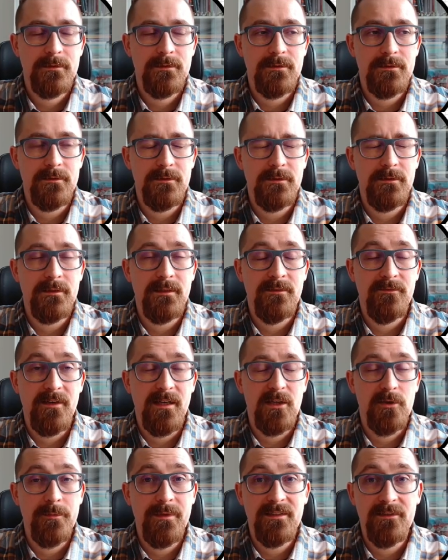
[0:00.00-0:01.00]

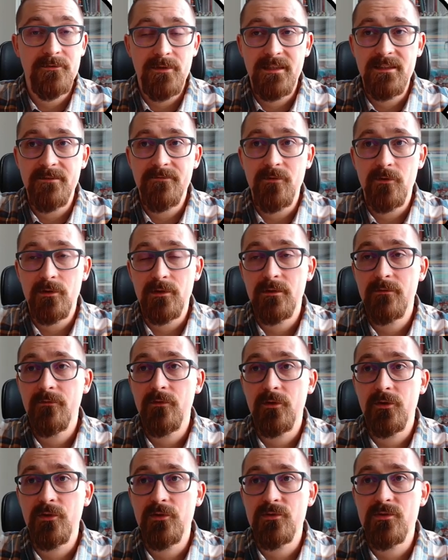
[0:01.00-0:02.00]
environment ready
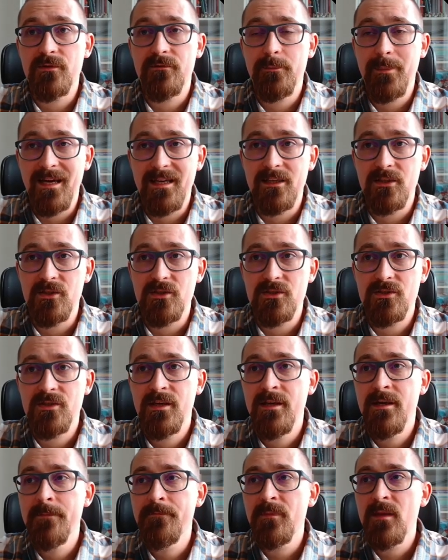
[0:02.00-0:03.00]
for use of packages.
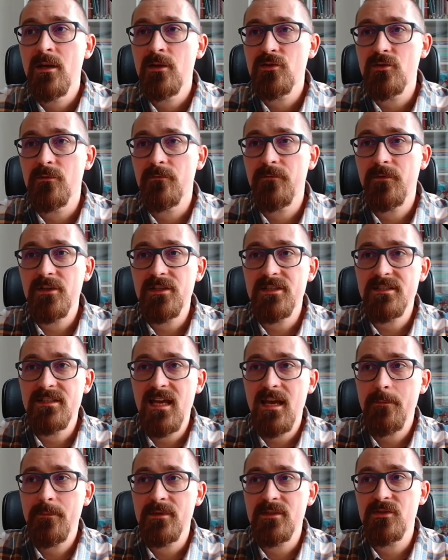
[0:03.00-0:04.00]
So first
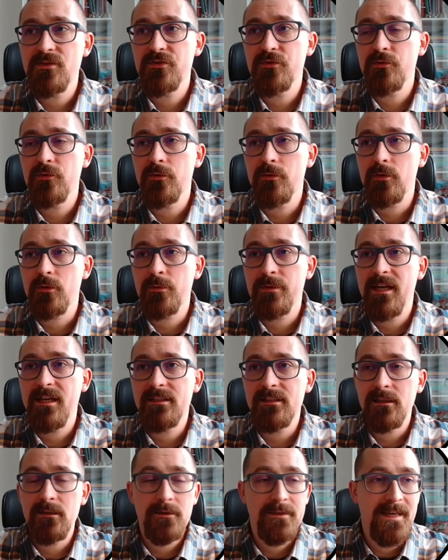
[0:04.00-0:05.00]
step is to
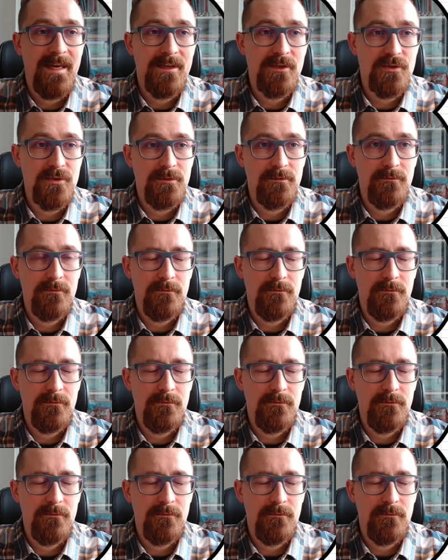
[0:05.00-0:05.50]
create a location